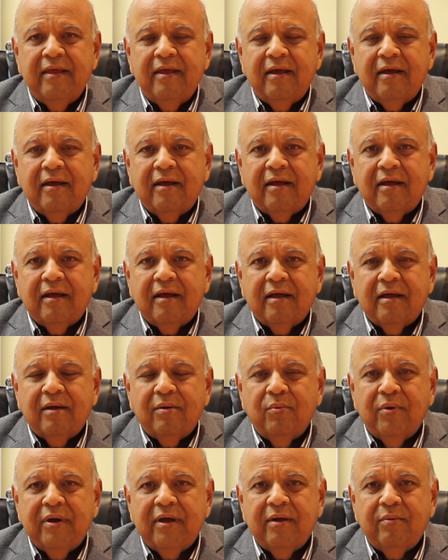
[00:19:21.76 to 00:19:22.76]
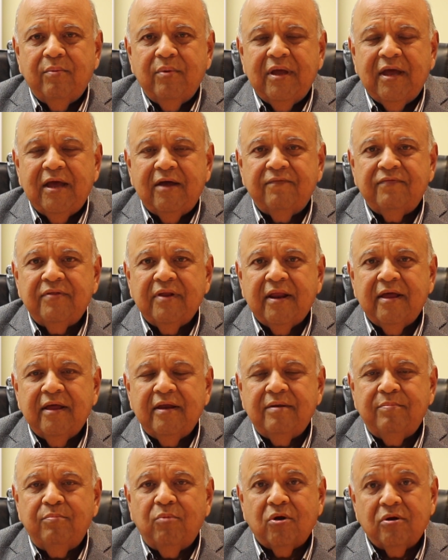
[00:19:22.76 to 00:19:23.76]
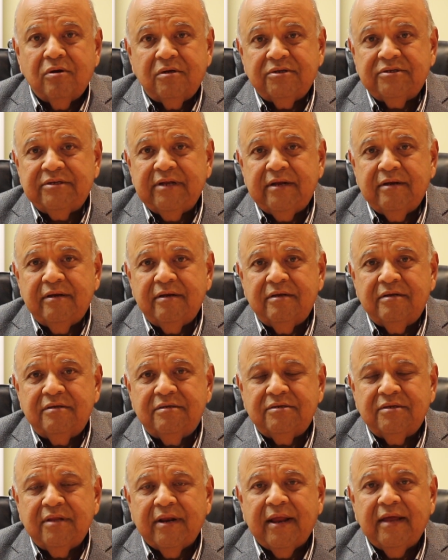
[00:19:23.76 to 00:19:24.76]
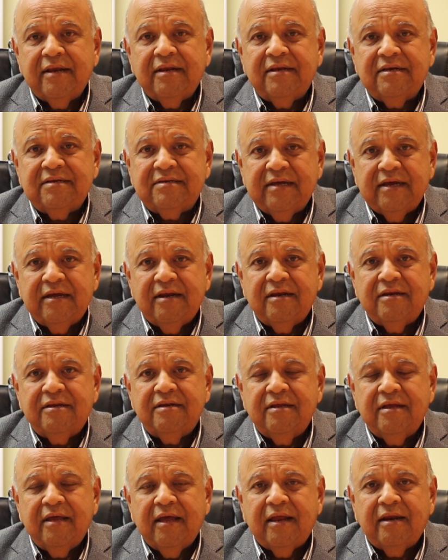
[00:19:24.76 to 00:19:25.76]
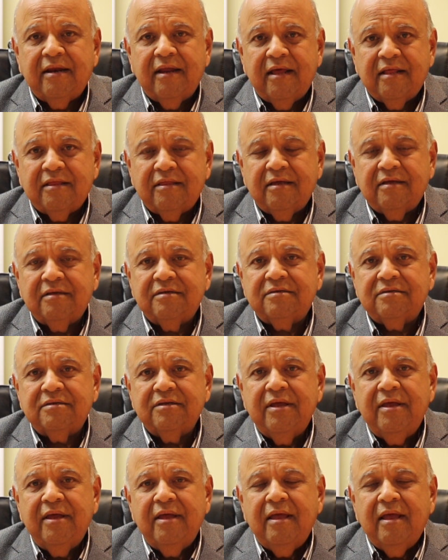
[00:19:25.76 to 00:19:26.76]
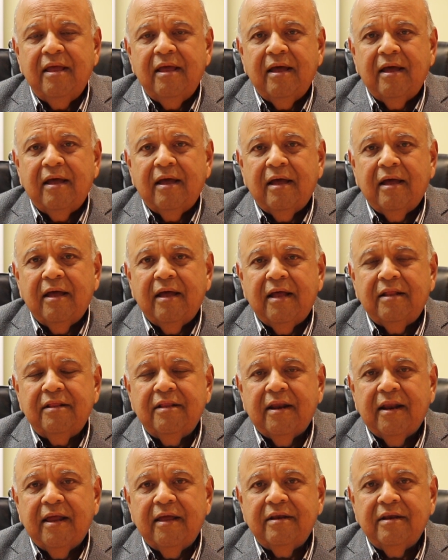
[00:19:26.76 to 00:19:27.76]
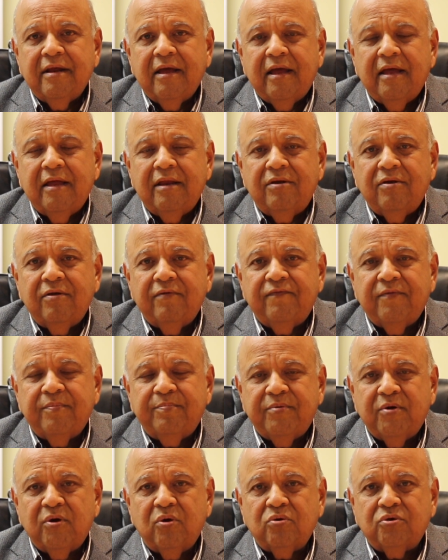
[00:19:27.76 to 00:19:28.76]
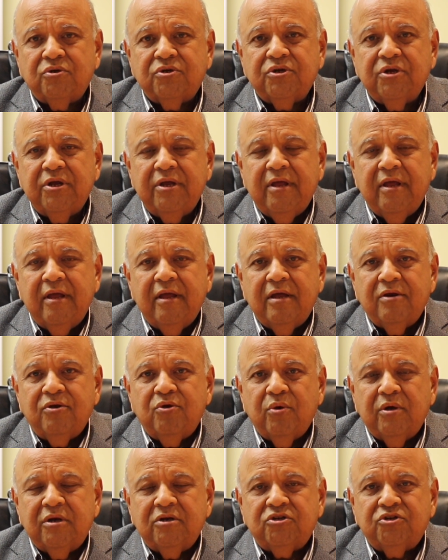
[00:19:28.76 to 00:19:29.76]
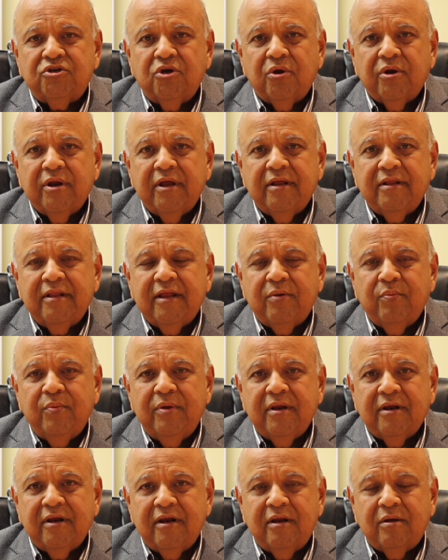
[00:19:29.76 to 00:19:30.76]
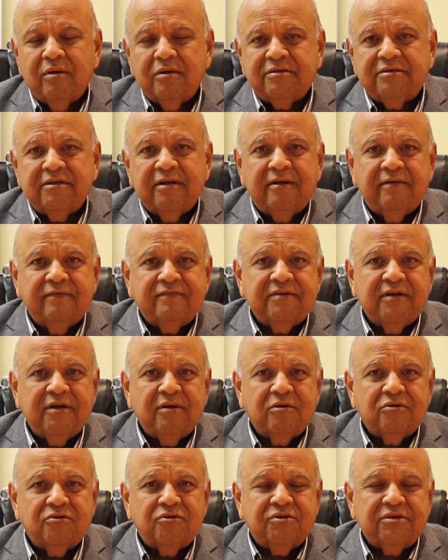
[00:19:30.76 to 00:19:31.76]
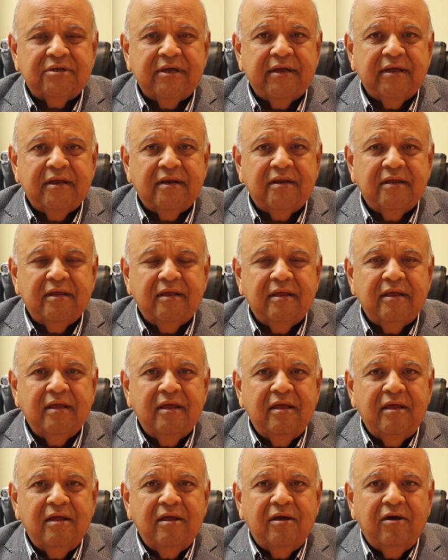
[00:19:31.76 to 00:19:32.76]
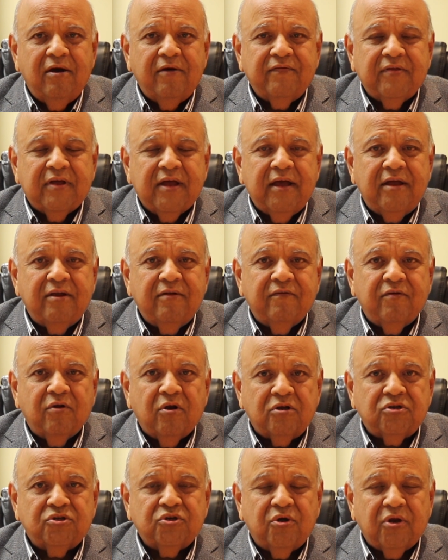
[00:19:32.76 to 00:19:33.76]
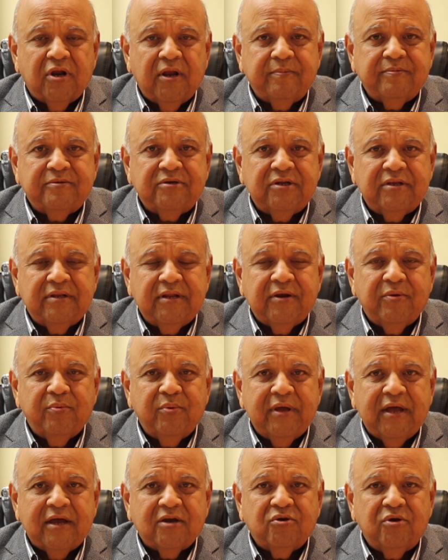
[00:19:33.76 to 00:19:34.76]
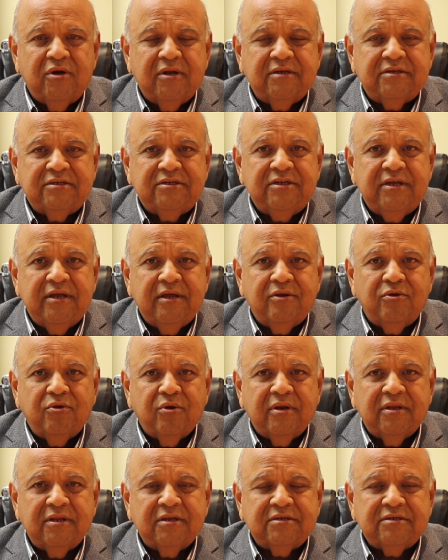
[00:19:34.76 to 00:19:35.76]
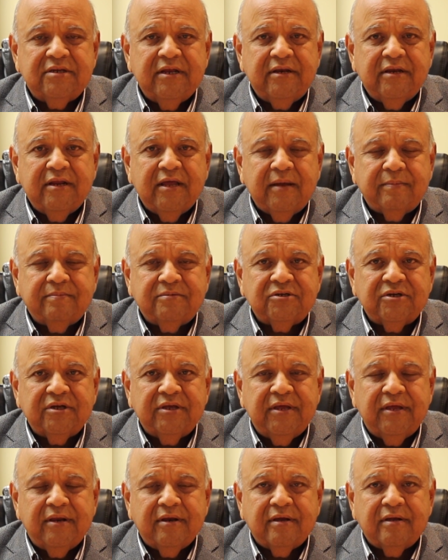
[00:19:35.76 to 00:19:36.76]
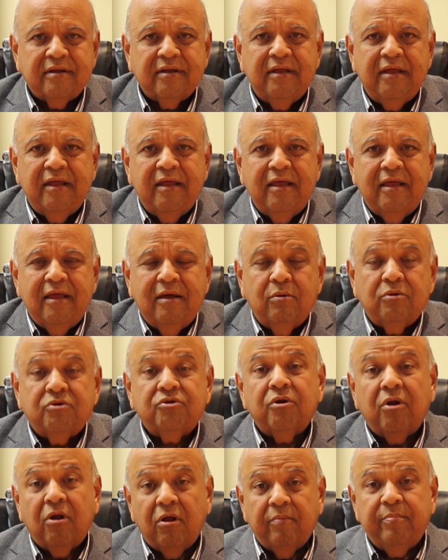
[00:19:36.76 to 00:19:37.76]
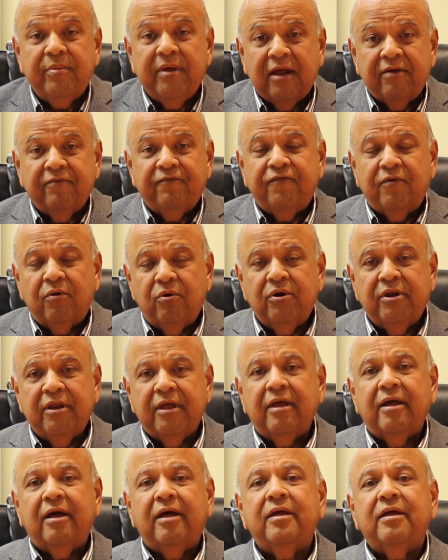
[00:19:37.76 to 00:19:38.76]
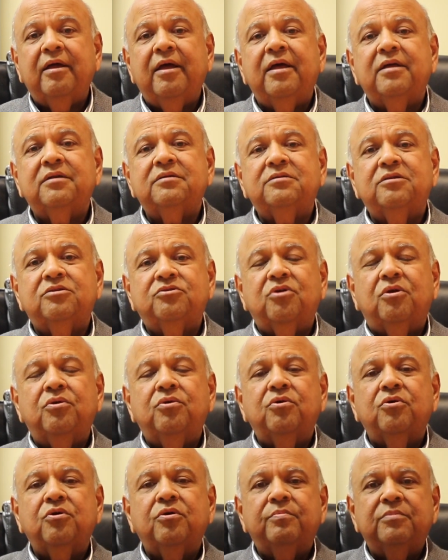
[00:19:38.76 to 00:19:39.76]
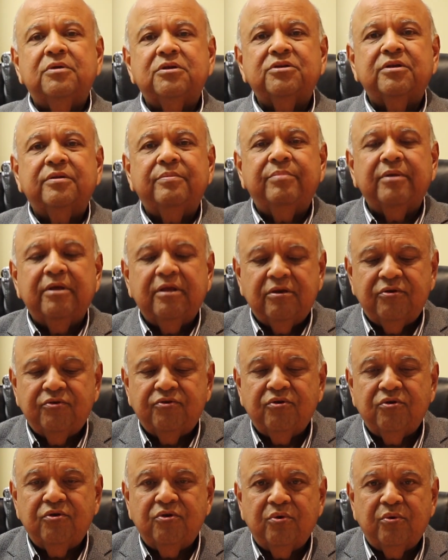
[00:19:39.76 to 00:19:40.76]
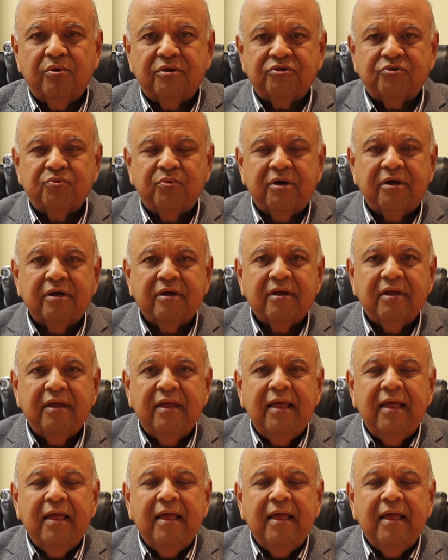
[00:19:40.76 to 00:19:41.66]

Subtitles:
where we have the right moral standards, the right integrity and ethics, and the right kind of approach to ensuring that we rid ourselves in our society of the kind of gross corruption that we're actually seeing during the state capture era, which will all be unfolding as the Zondo Commission begins to do its work.